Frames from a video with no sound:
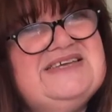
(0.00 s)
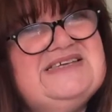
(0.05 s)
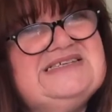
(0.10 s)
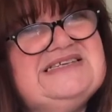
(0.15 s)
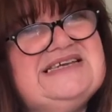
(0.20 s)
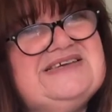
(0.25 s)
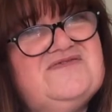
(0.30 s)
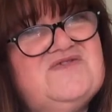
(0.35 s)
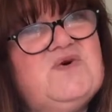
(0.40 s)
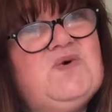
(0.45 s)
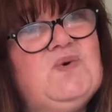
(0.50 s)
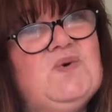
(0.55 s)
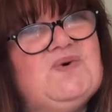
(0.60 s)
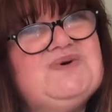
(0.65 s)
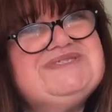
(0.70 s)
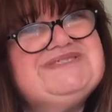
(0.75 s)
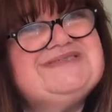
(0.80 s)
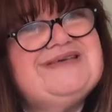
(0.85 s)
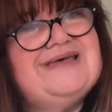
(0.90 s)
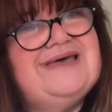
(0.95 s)
of
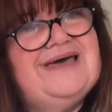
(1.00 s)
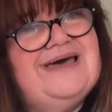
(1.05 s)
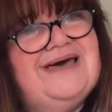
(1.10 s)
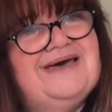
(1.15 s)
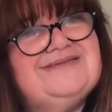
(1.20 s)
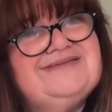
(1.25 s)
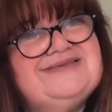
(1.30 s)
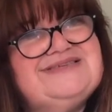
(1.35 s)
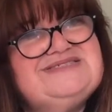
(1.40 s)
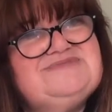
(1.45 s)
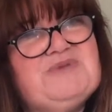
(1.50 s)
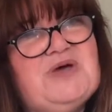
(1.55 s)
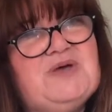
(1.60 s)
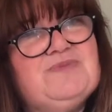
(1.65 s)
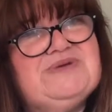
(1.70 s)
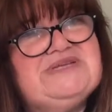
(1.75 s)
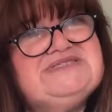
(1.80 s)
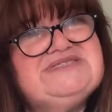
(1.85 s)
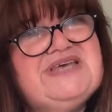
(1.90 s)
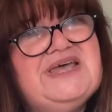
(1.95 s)
course, at this
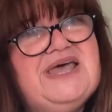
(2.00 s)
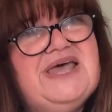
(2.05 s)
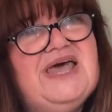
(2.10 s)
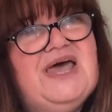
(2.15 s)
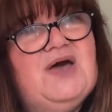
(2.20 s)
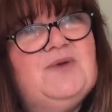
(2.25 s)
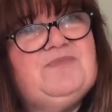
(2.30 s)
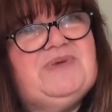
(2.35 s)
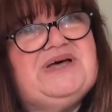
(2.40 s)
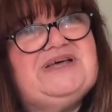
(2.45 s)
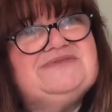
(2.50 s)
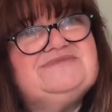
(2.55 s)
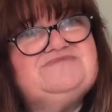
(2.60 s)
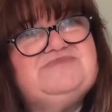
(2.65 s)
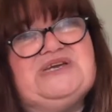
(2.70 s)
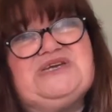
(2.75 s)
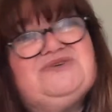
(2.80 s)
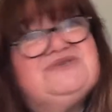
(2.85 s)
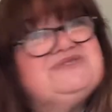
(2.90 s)
moment. But pick your